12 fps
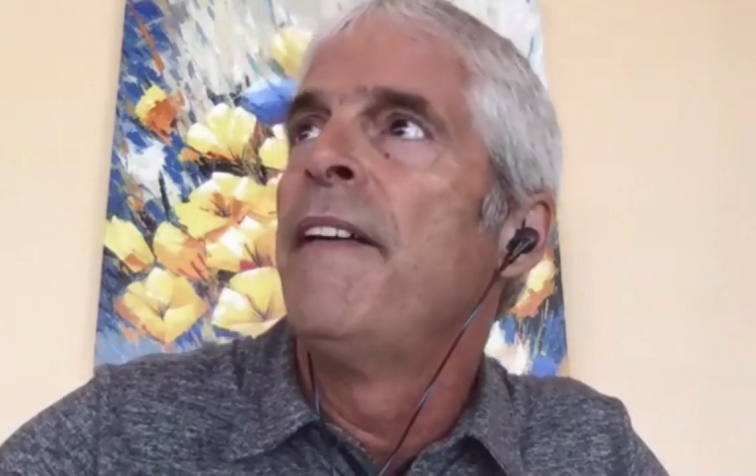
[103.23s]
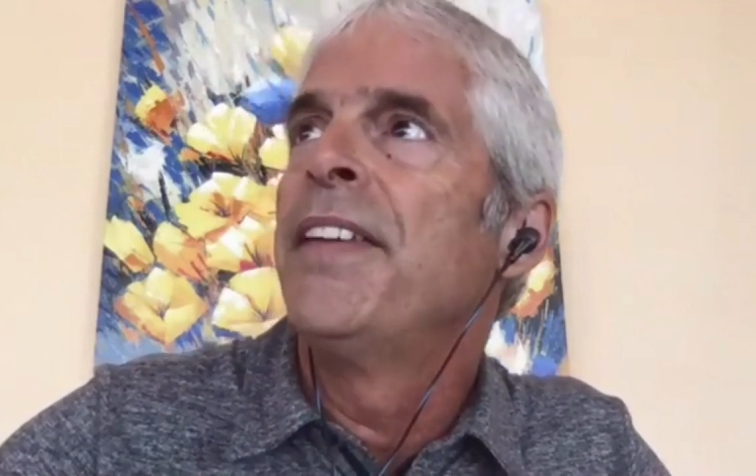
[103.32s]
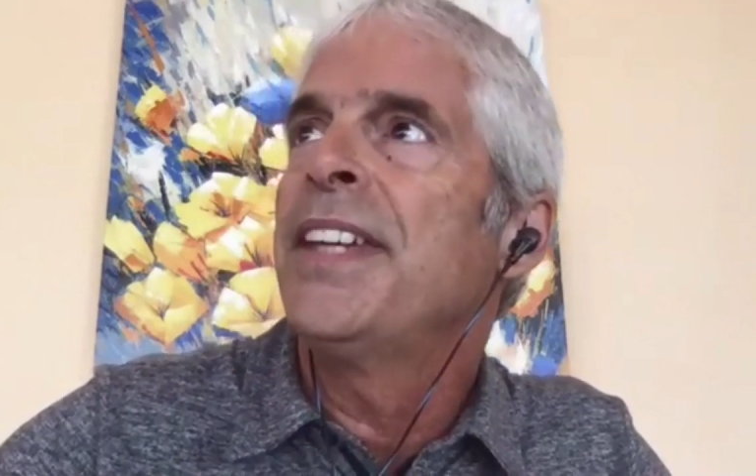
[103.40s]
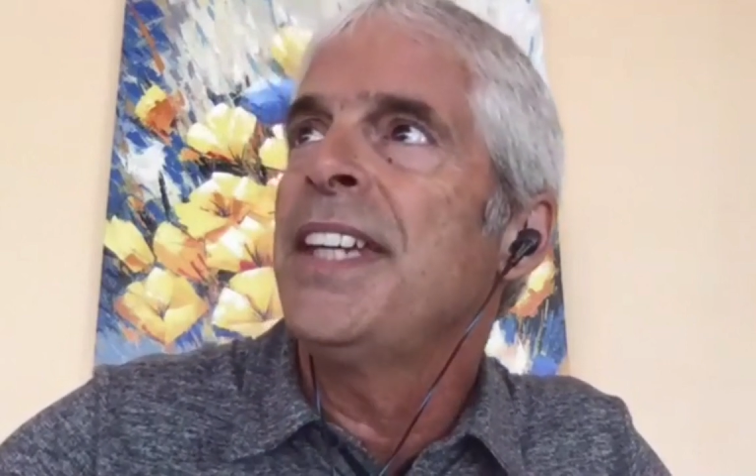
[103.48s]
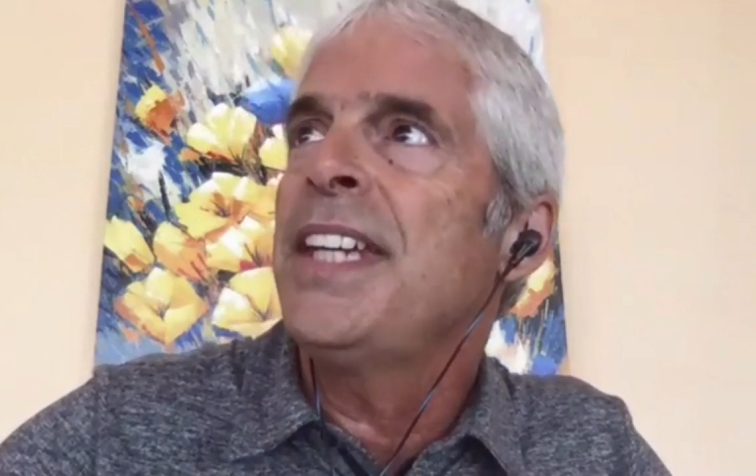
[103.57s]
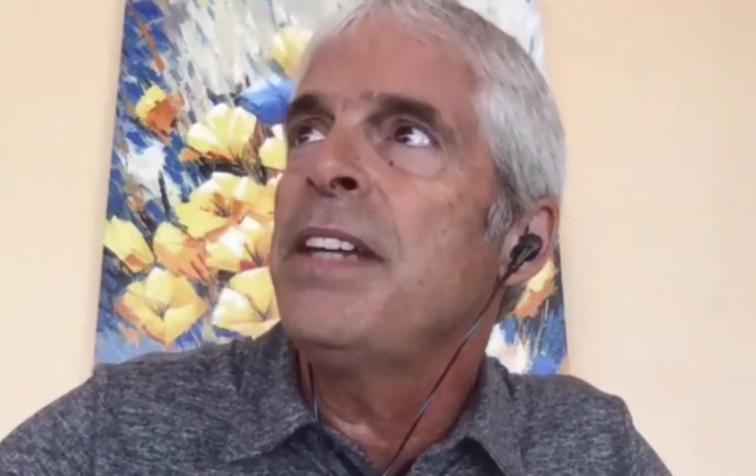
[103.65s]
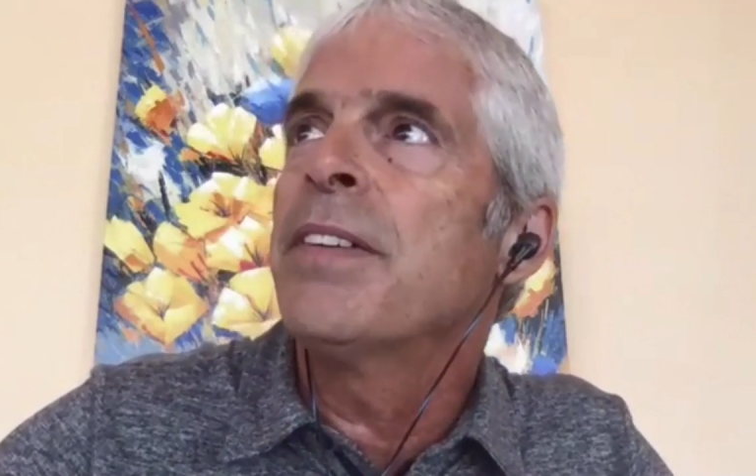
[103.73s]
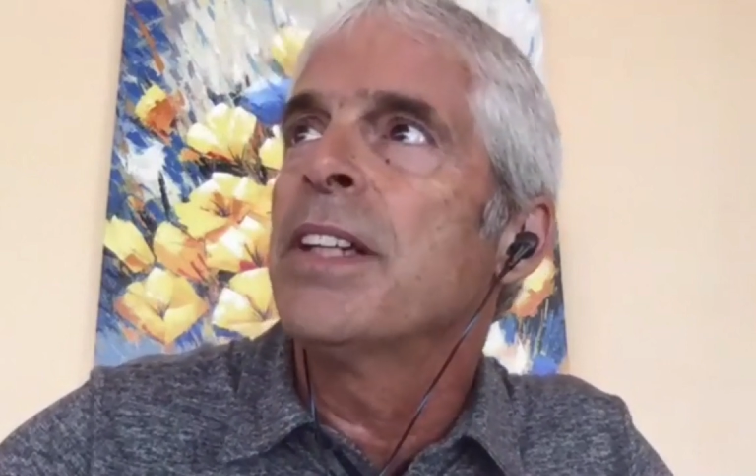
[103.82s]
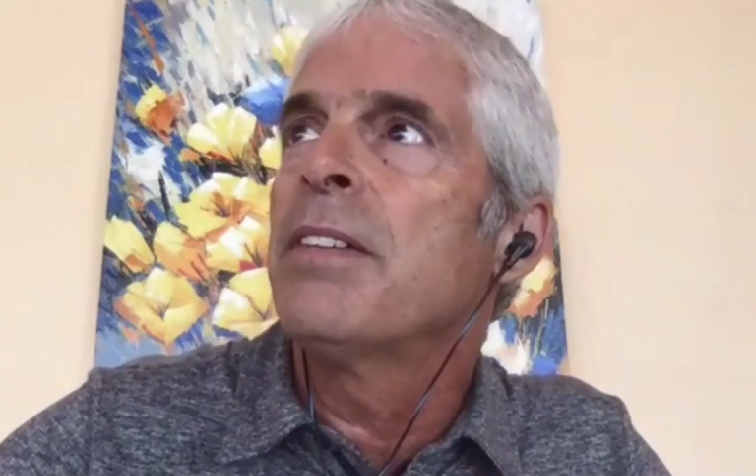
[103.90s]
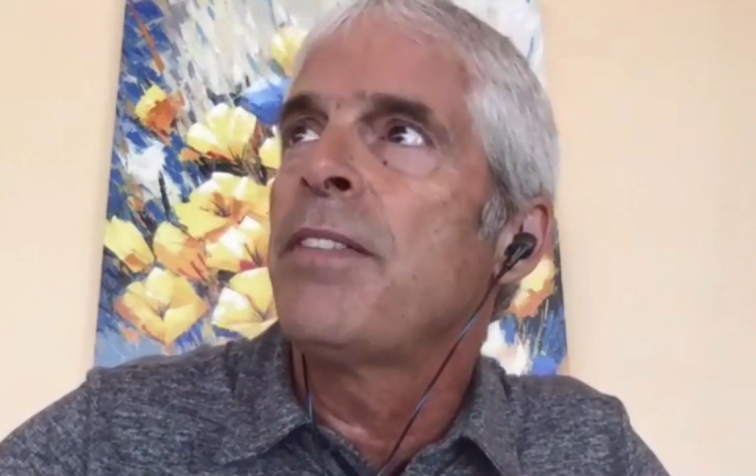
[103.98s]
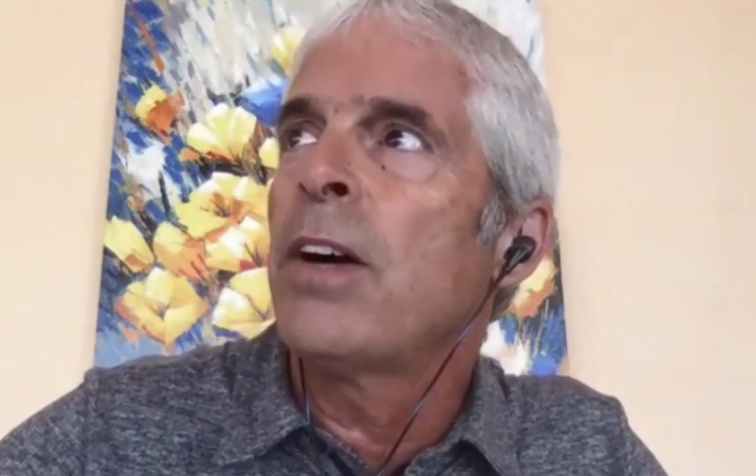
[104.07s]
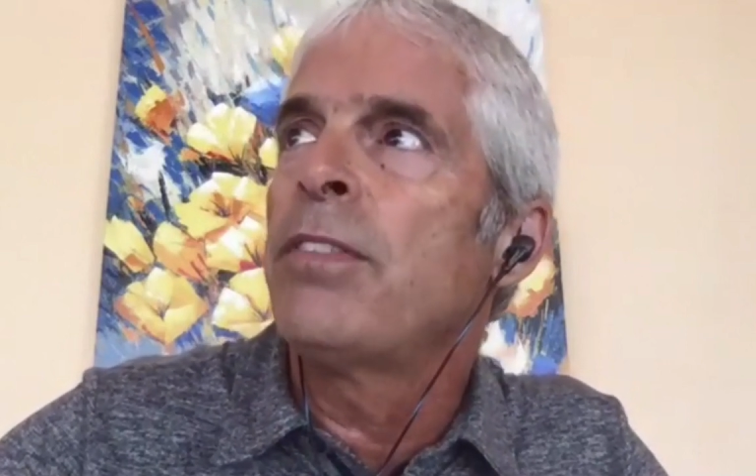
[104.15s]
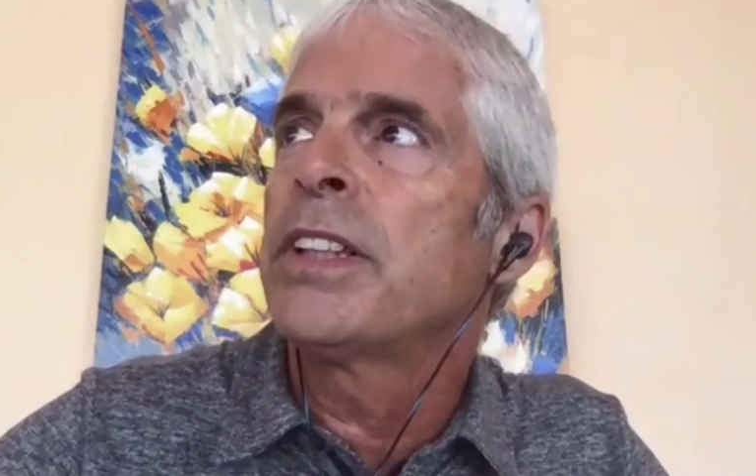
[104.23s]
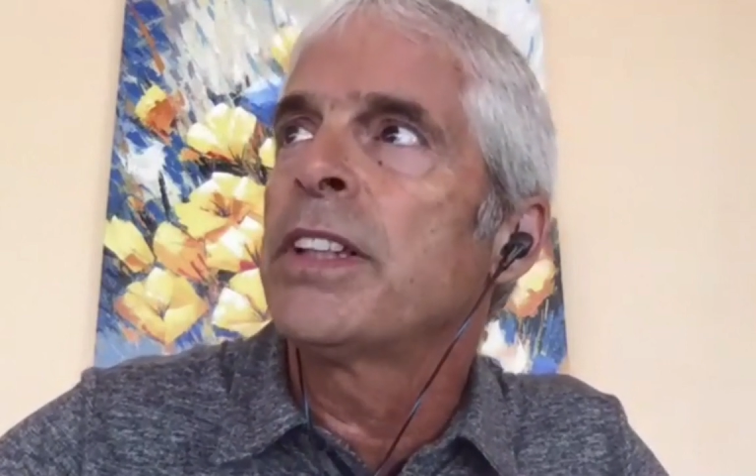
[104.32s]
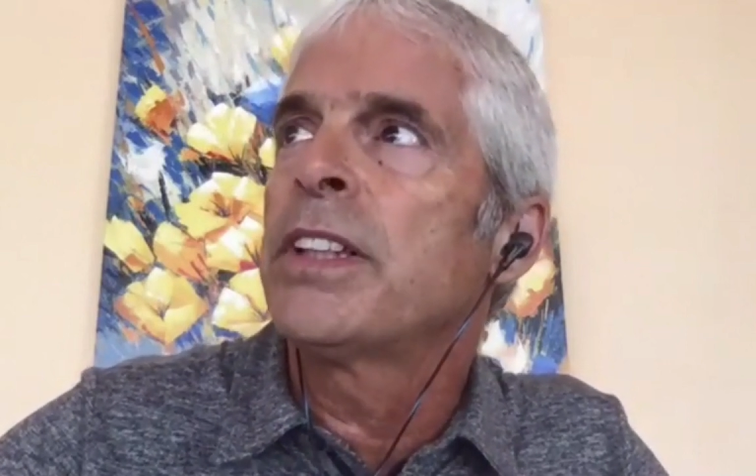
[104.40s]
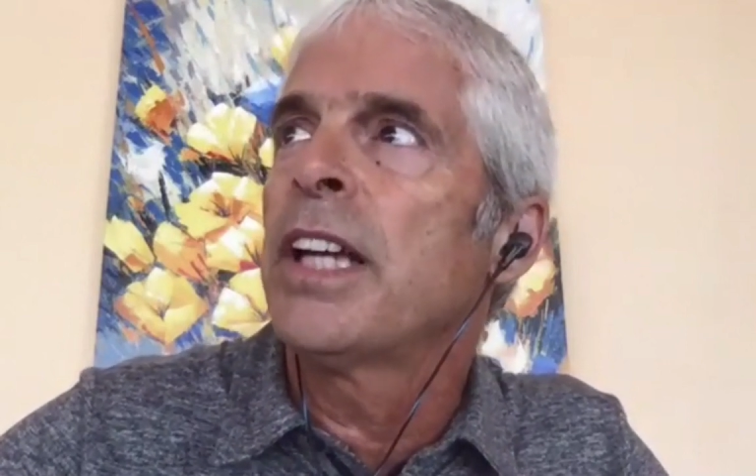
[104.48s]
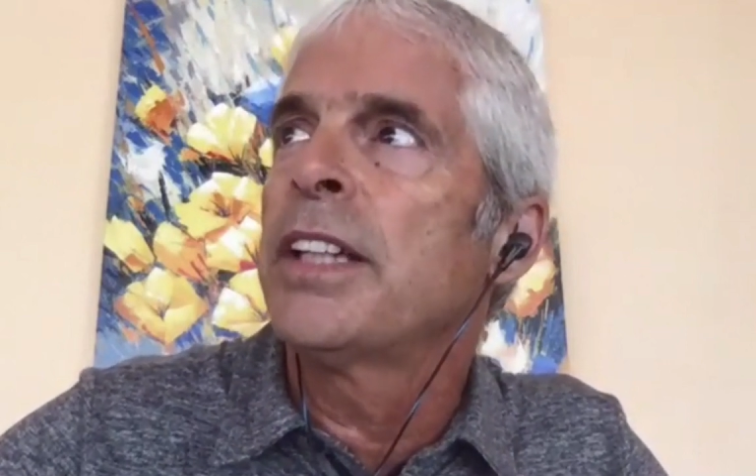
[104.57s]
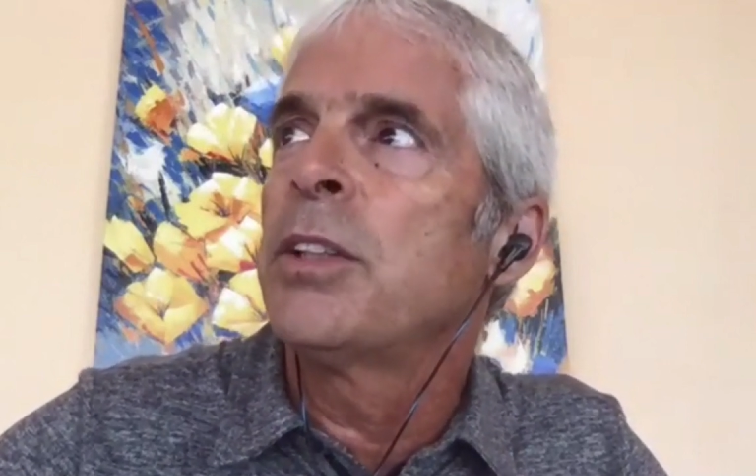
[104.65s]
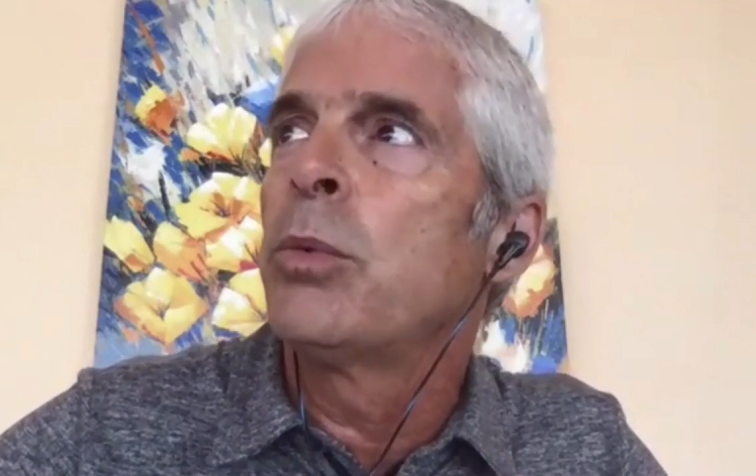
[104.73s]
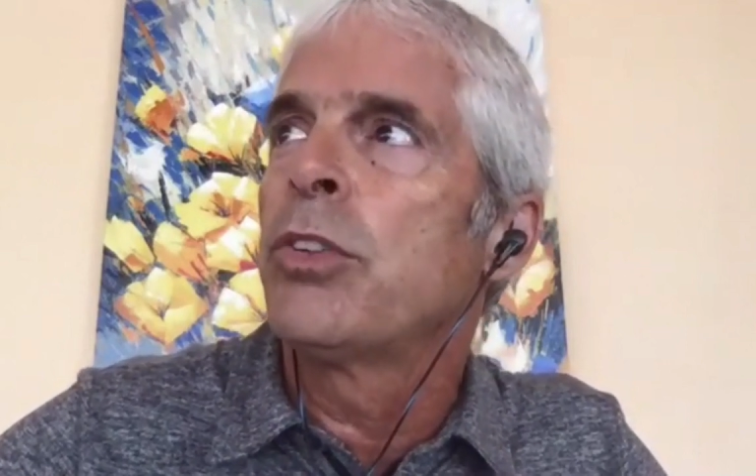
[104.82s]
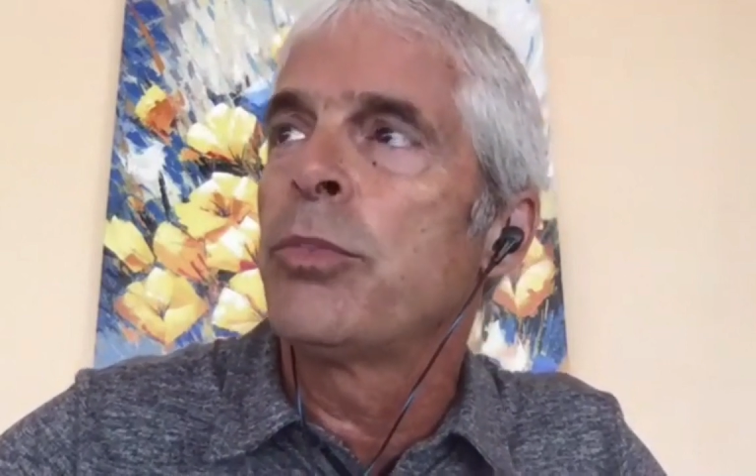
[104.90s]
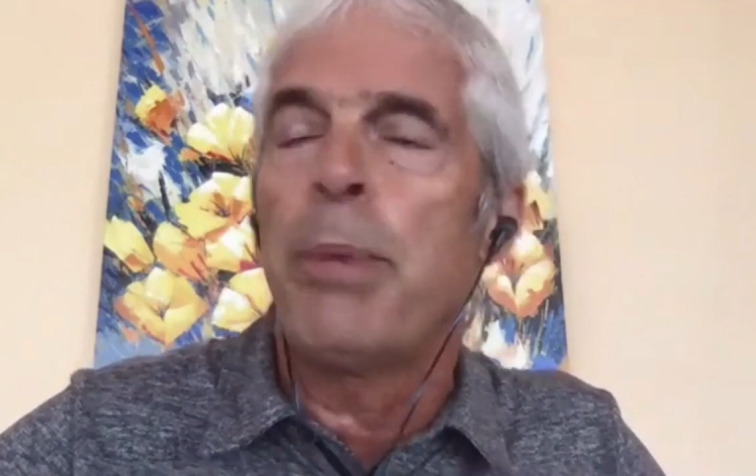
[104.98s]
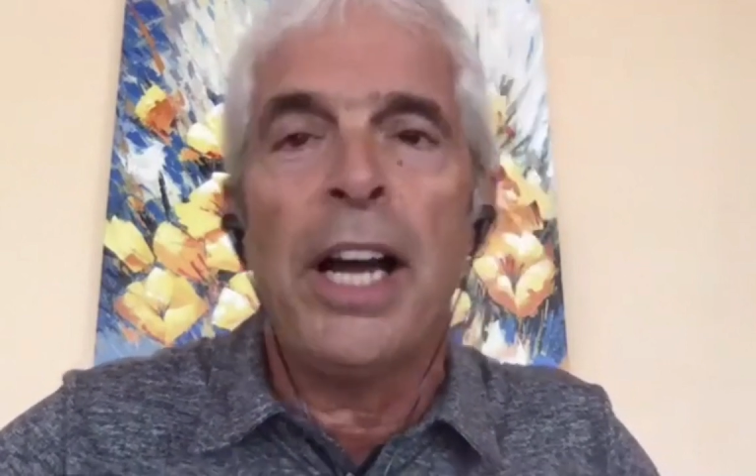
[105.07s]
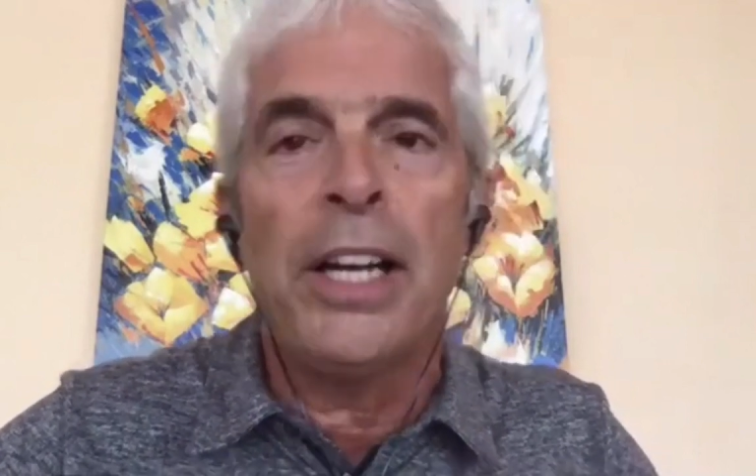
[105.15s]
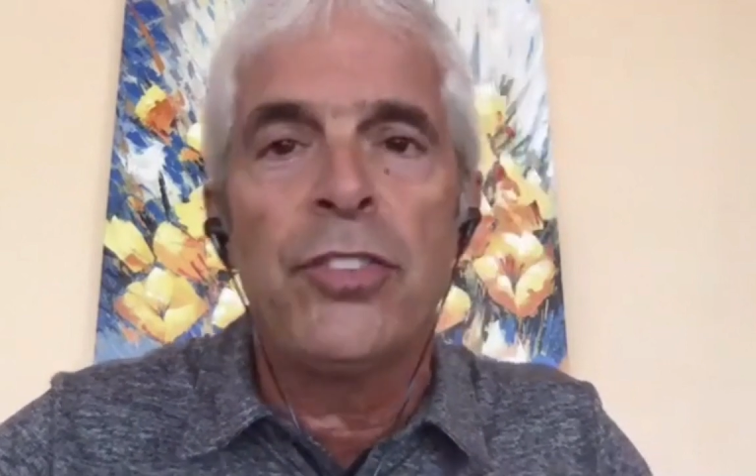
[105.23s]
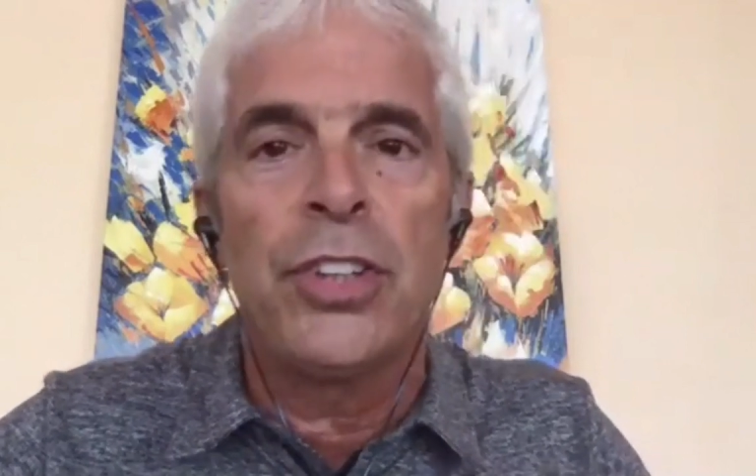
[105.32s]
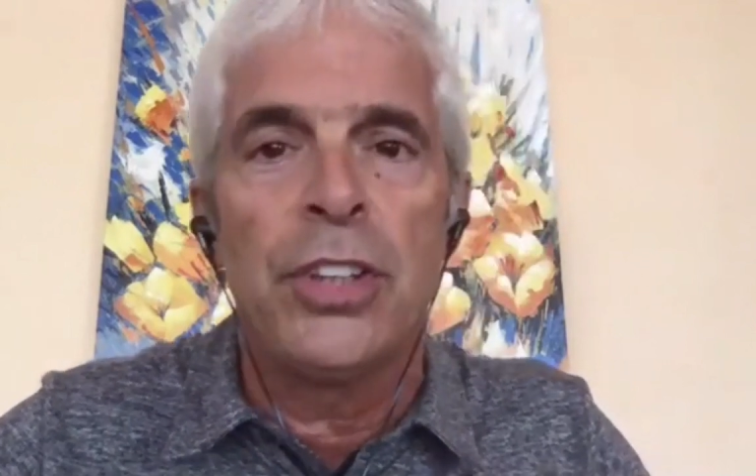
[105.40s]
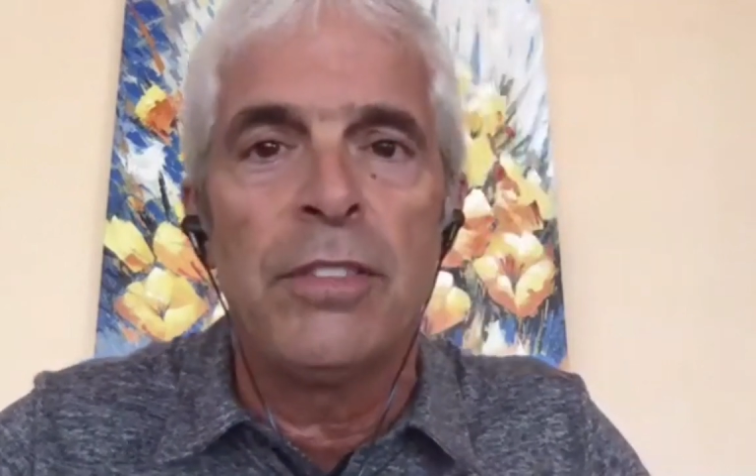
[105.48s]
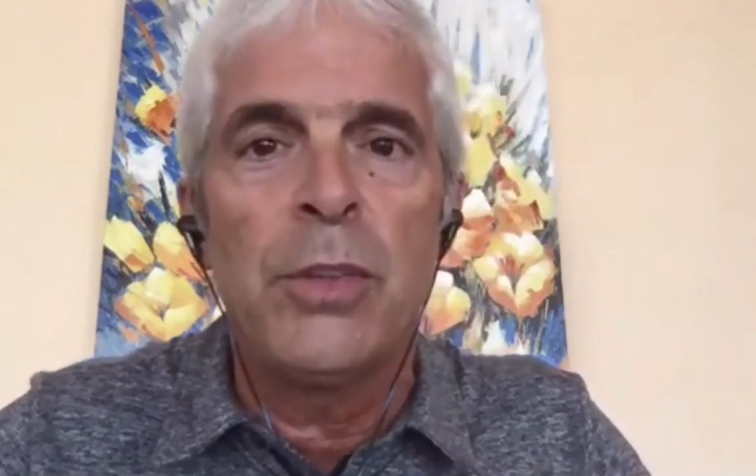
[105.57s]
even if alpha-gliadin was positive,